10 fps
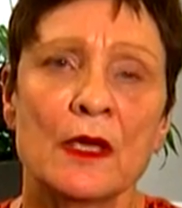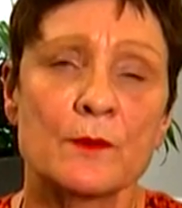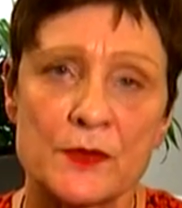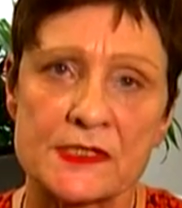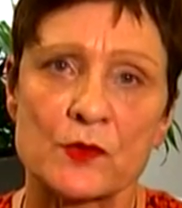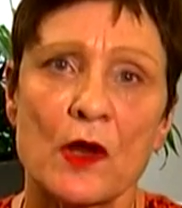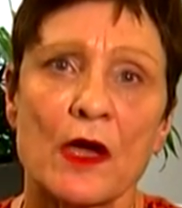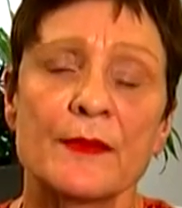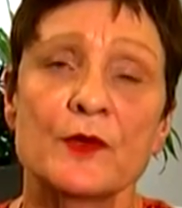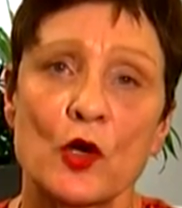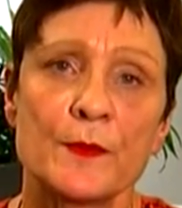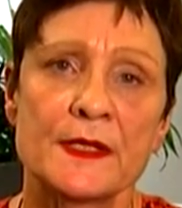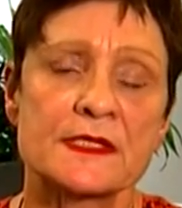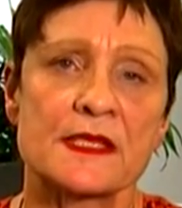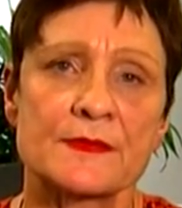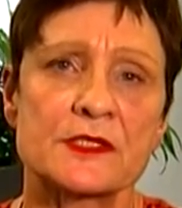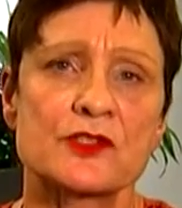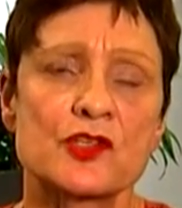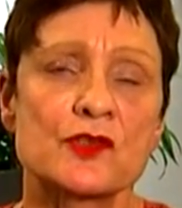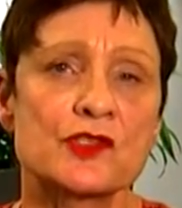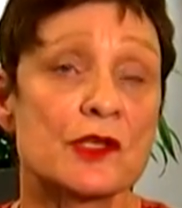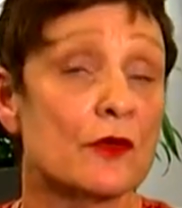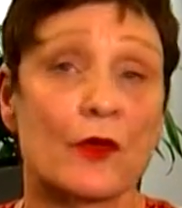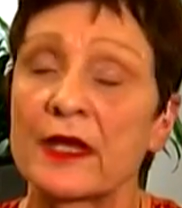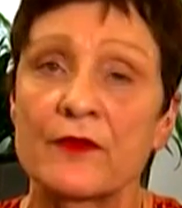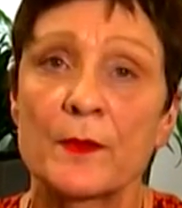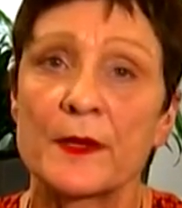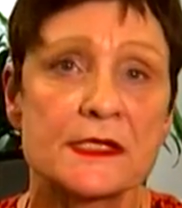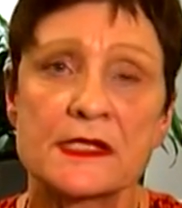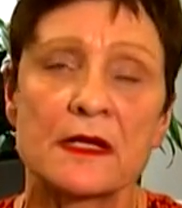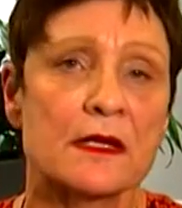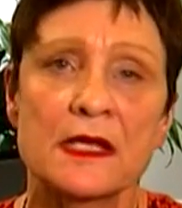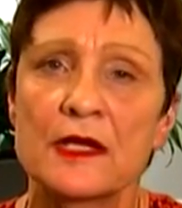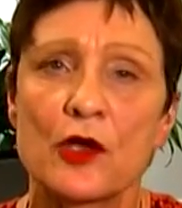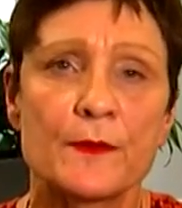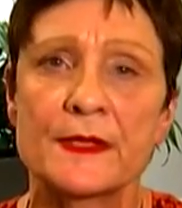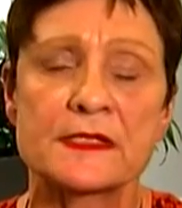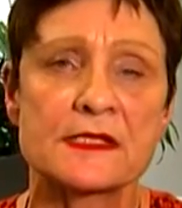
prescribe opiate substitution. Not everybody's going to need opiate